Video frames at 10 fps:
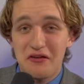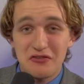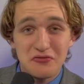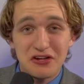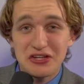If
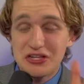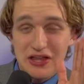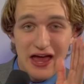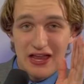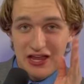you want to do
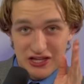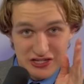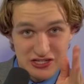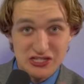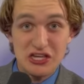that,
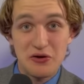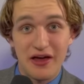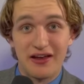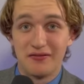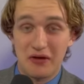do
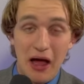it.